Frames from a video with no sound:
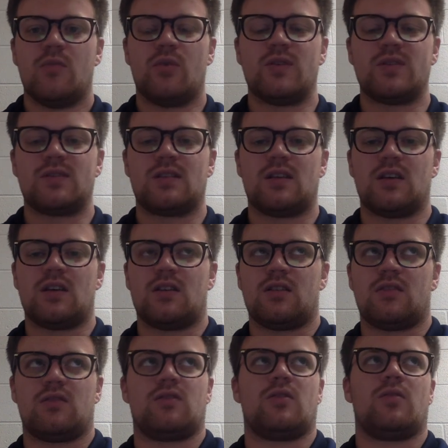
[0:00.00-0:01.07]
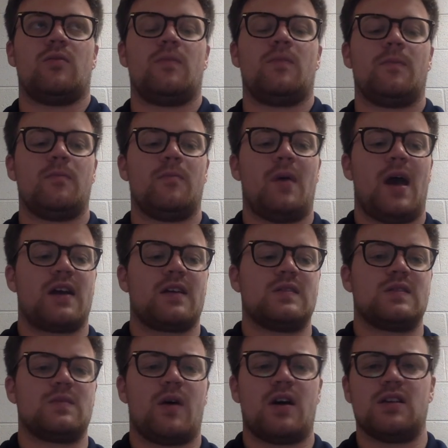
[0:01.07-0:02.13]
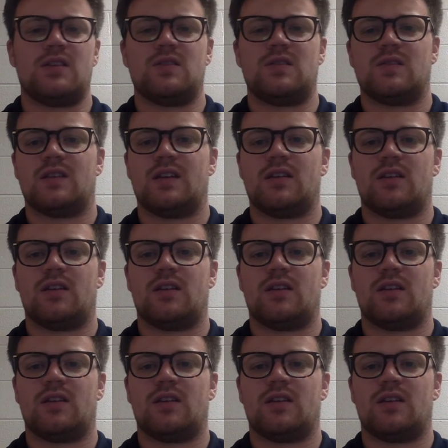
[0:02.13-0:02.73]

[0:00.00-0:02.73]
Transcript: Most of the back and spine issues